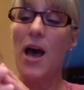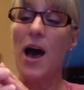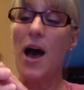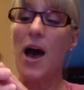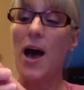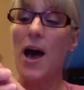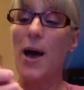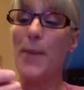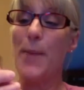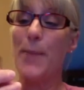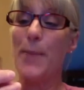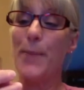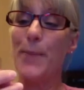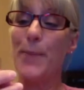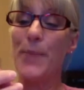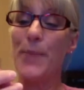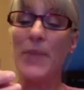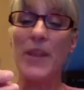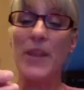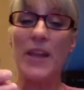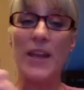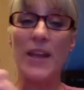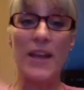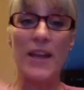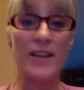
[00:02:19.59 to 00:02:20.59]

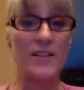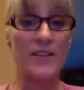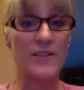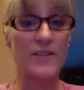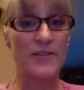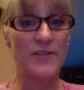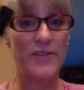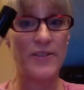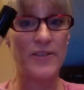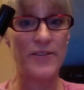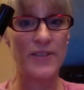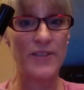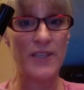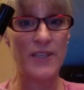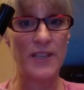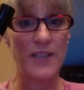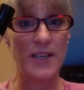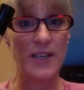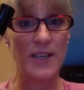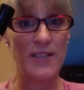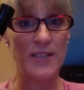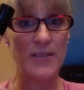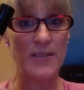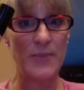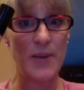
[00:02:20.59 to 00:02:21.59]
It has a 15
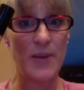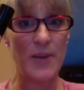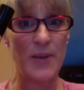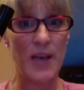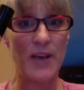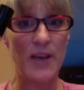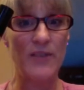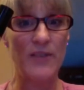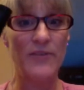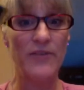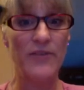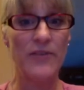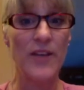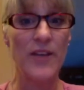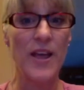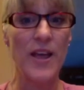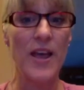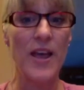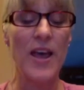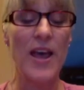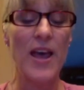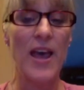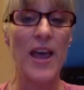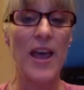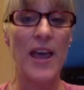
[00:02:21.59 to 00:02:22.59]
SPF.
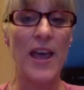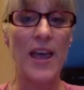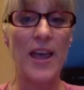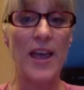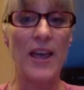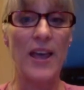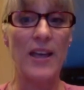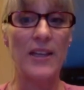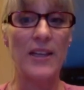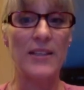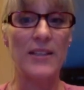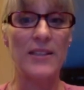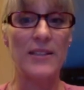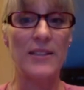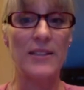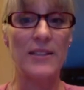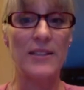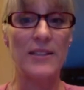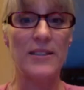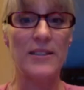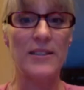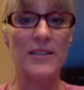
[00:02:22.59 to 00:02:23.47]
And